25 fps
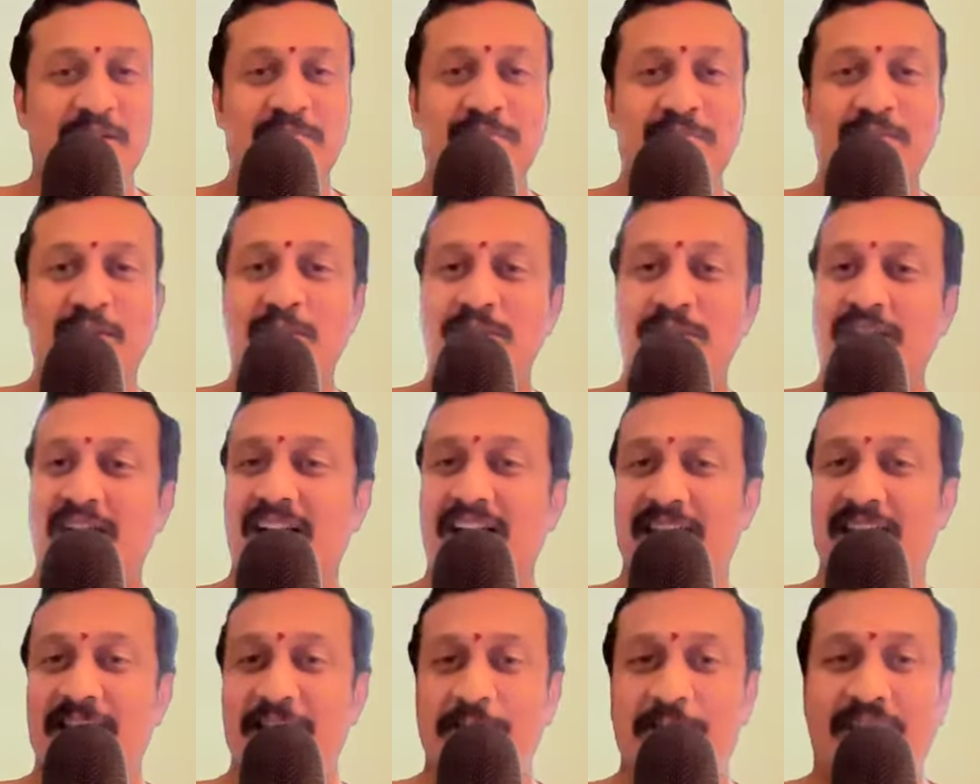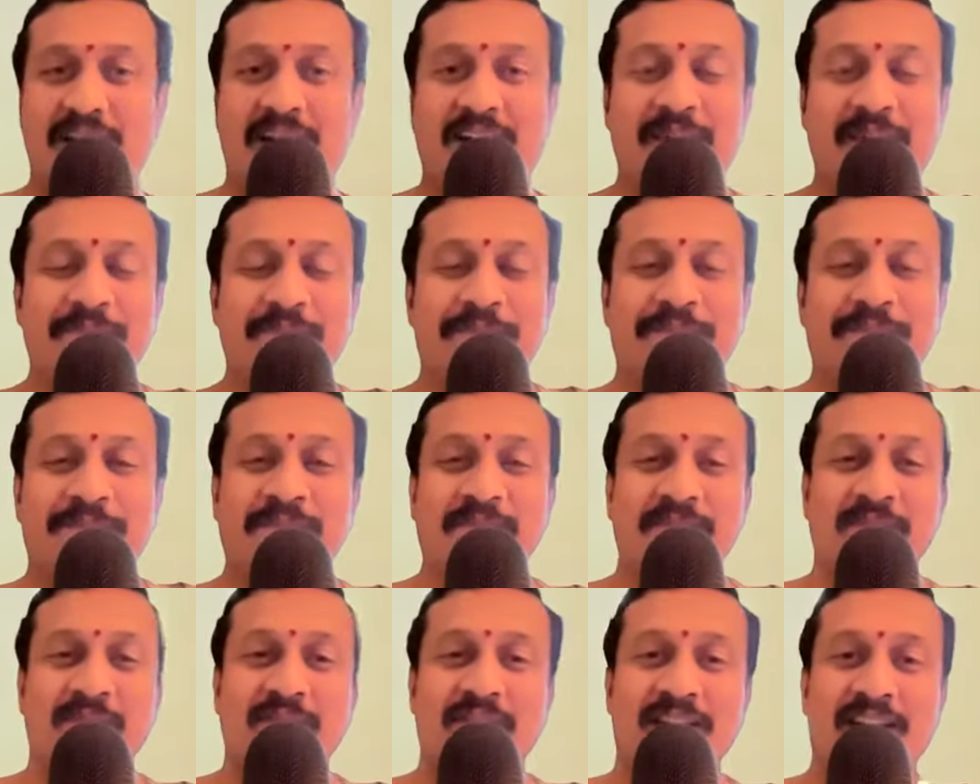Babhrushaya Namaha.
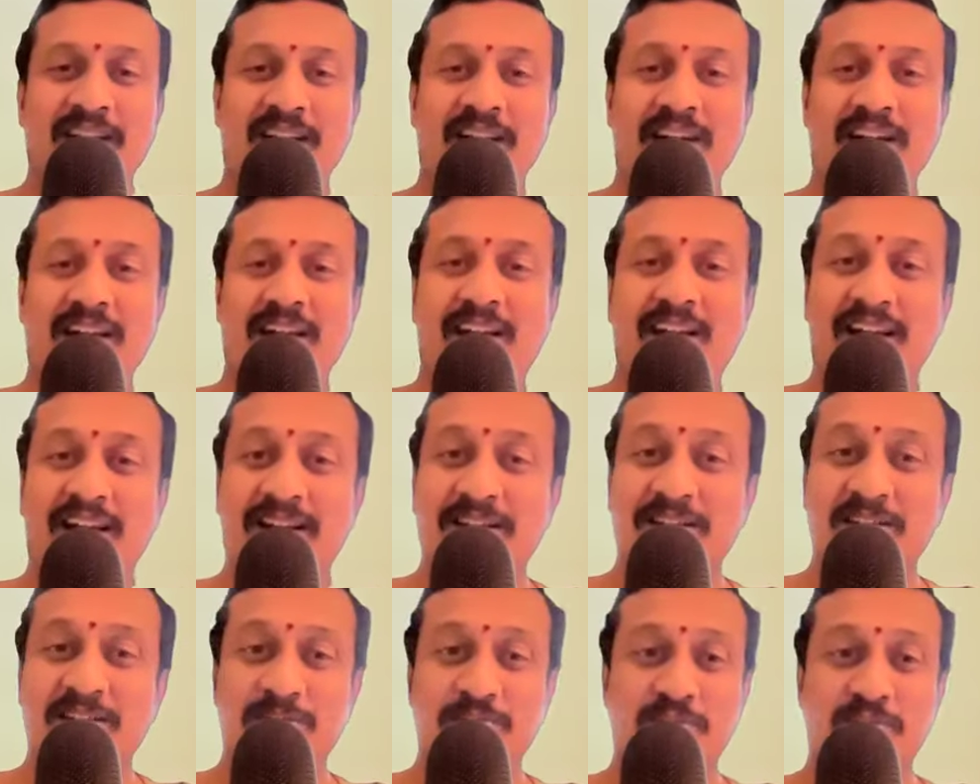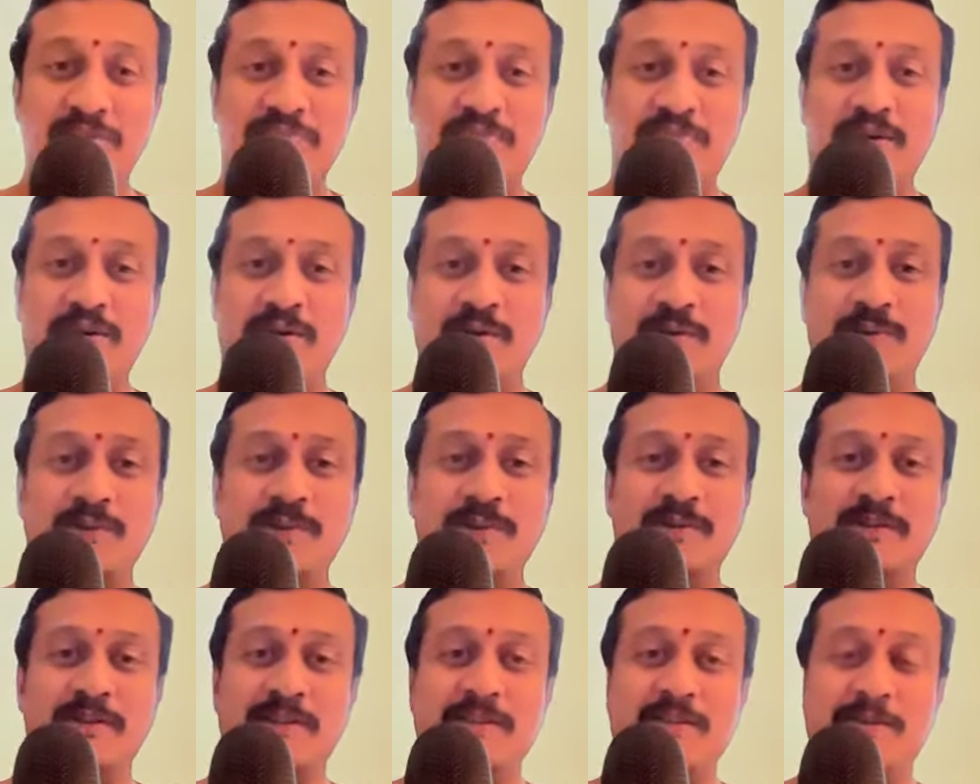And this
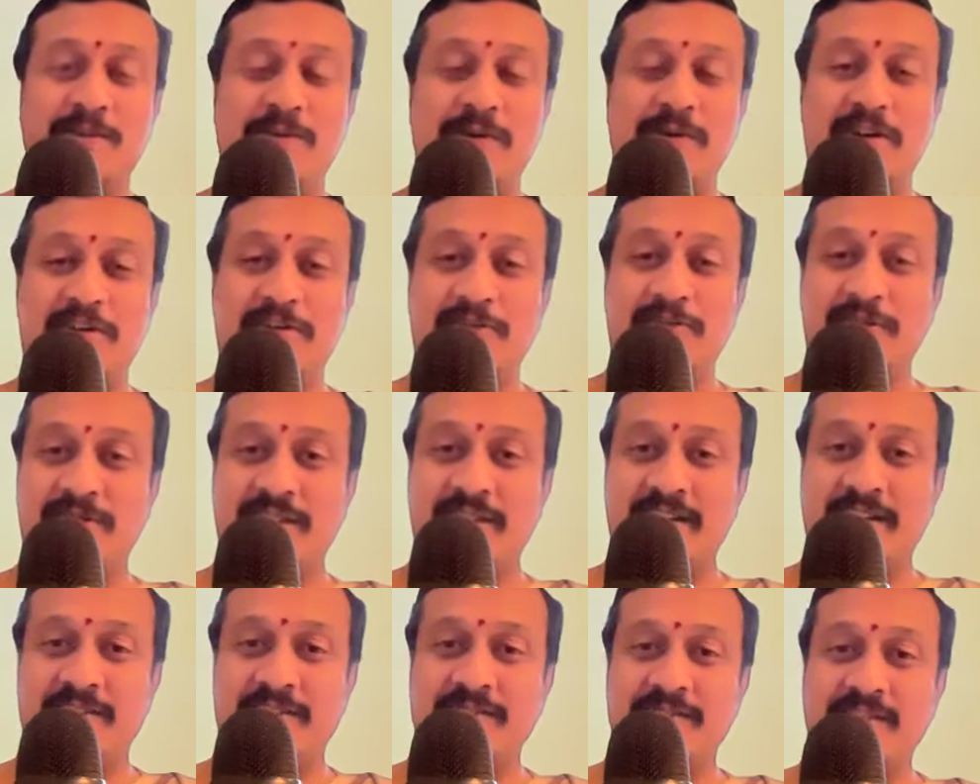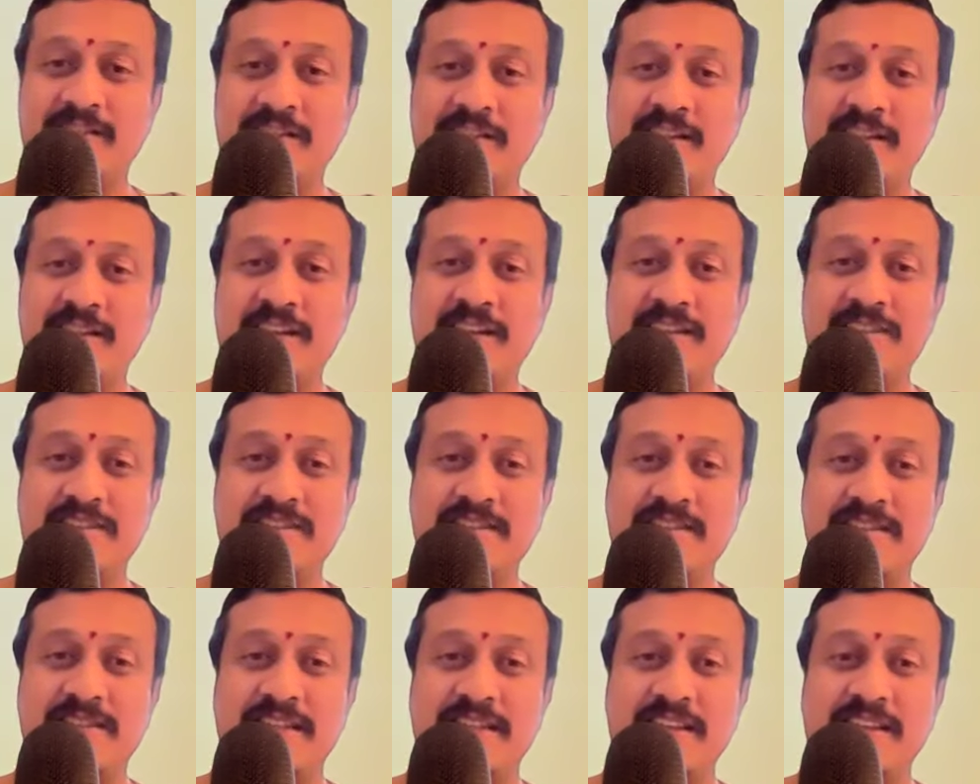Babhru is a wonderful thing. It
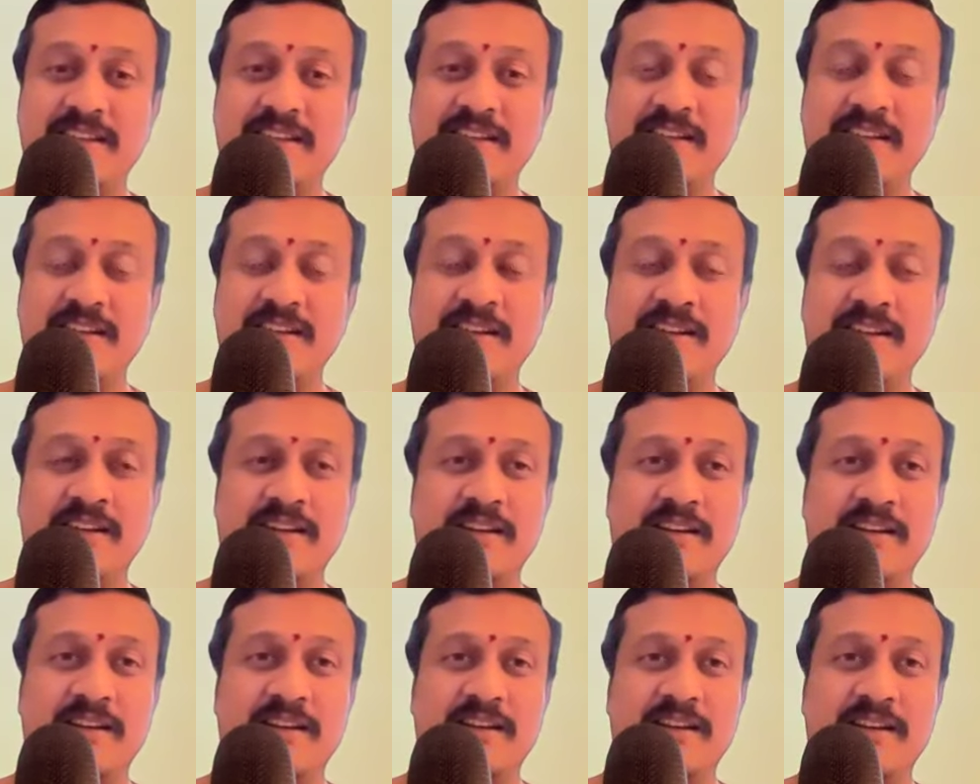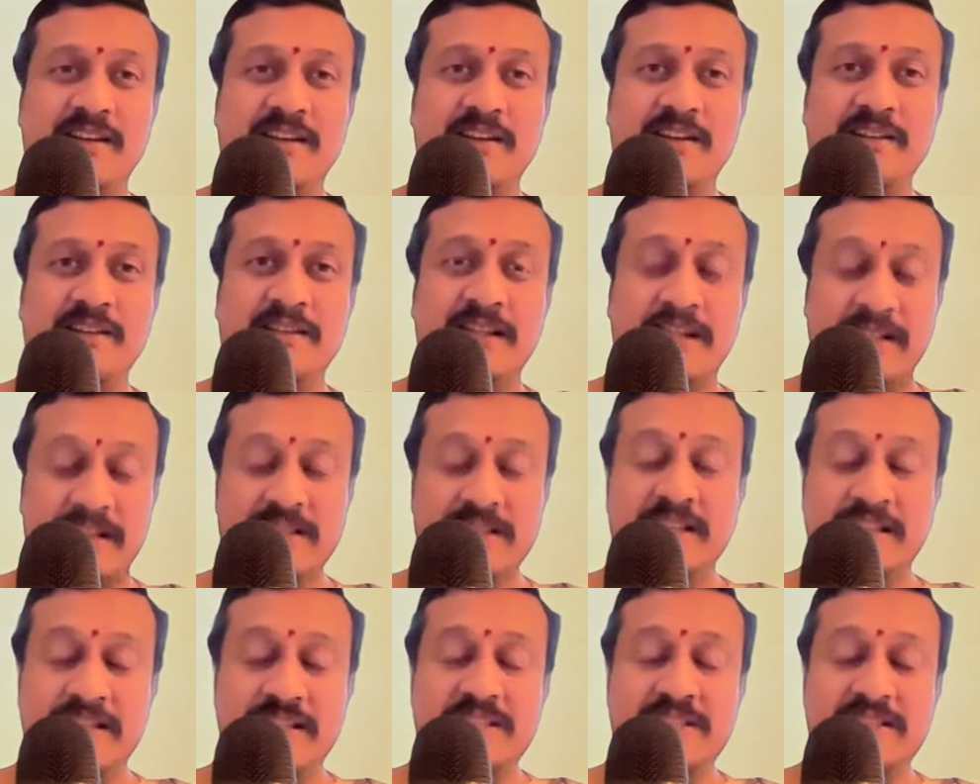is the thing
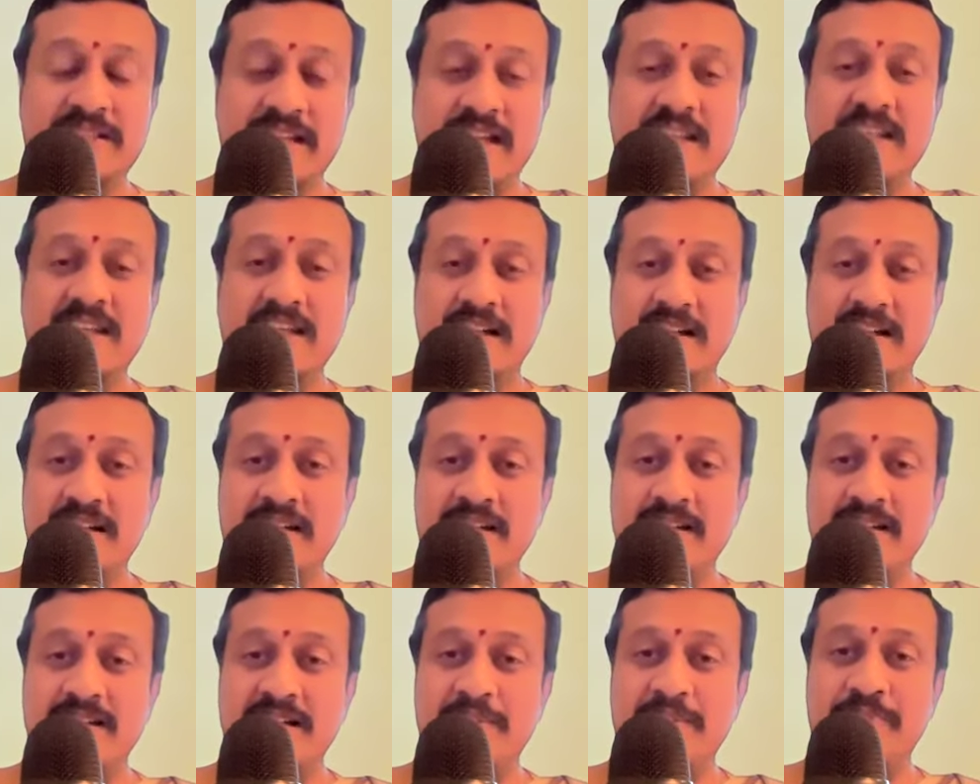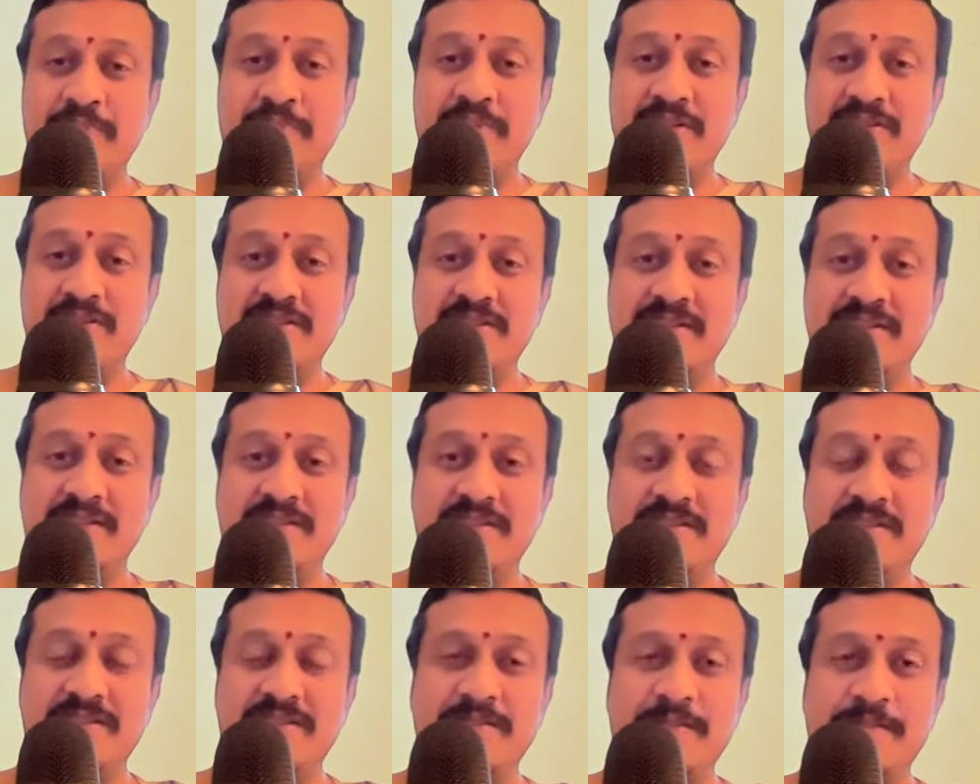that this color
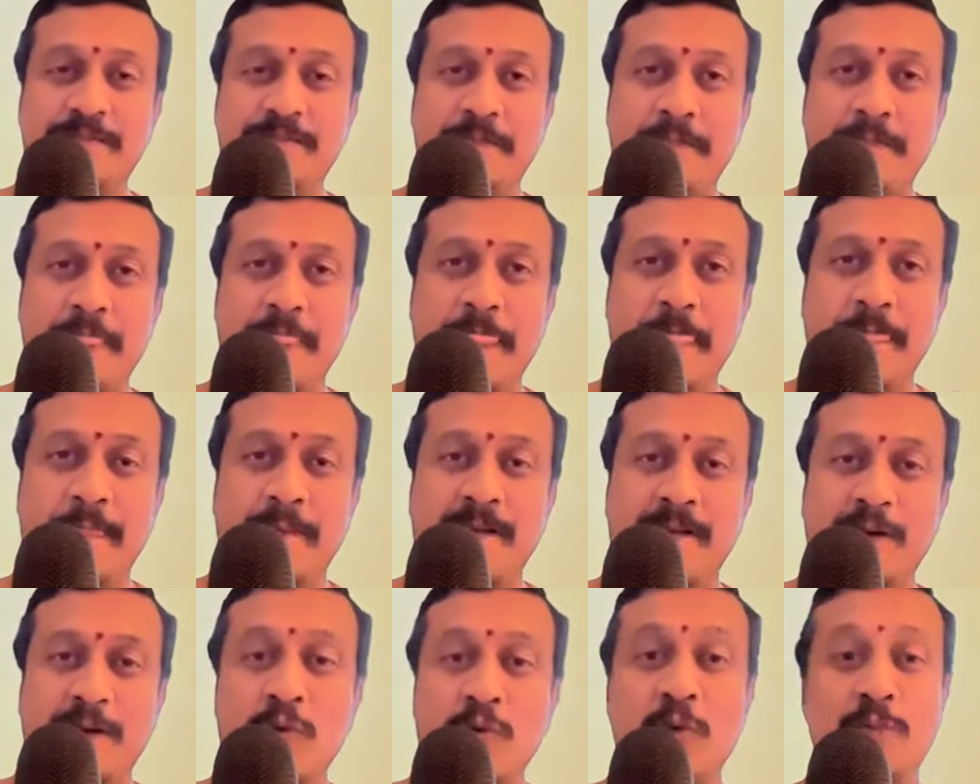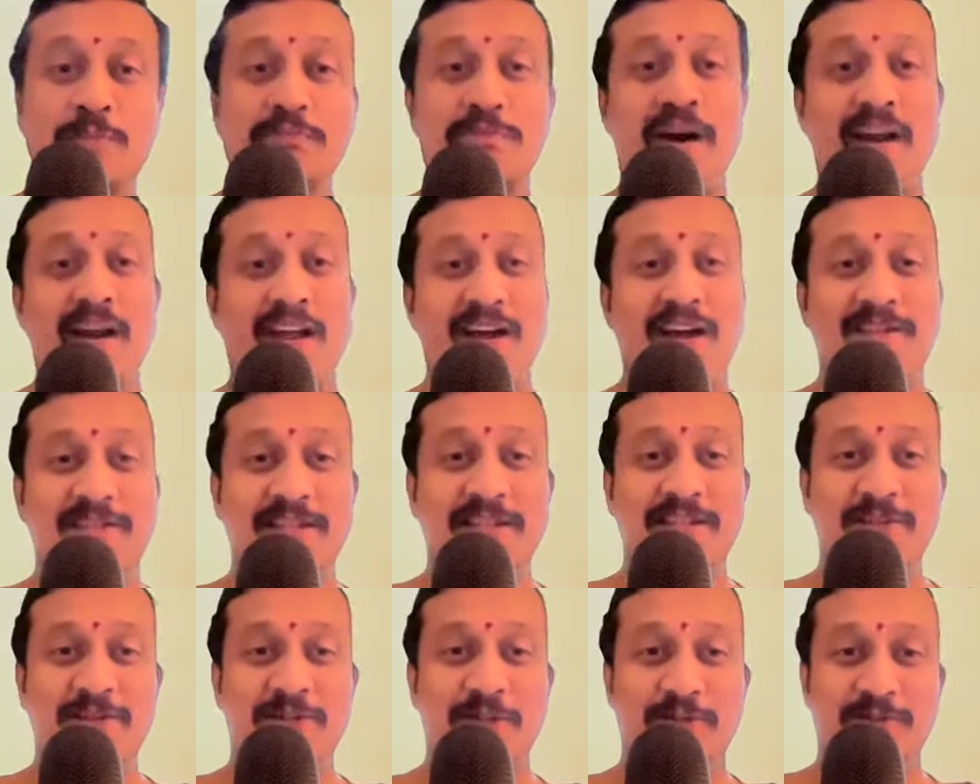represents Kumbha
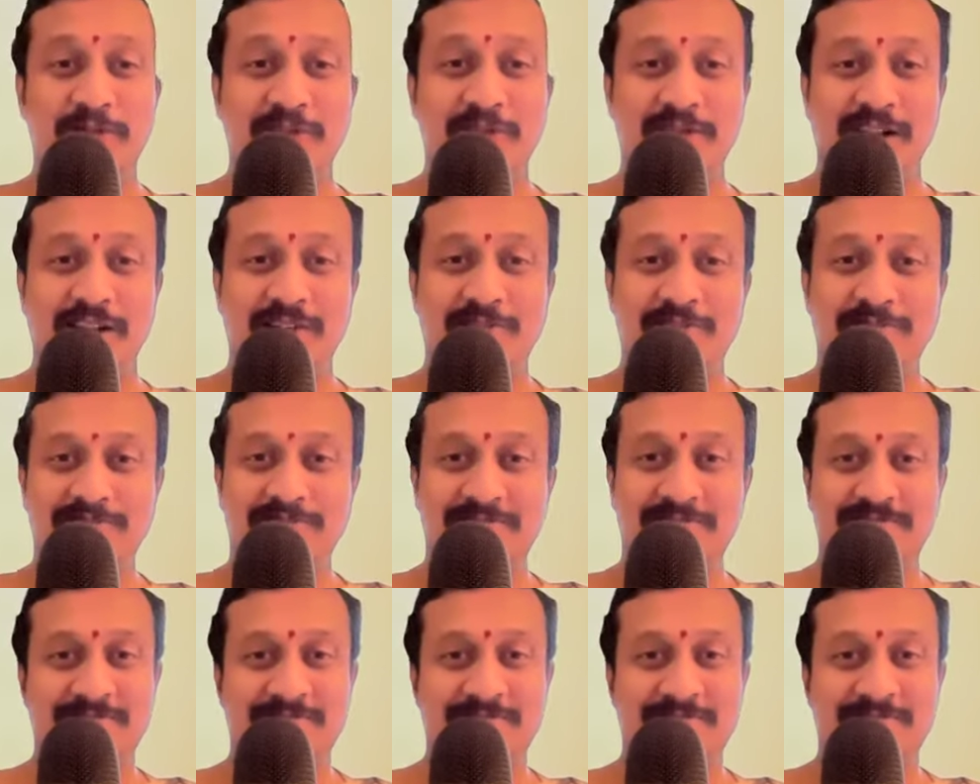Rashi in Jyotisha.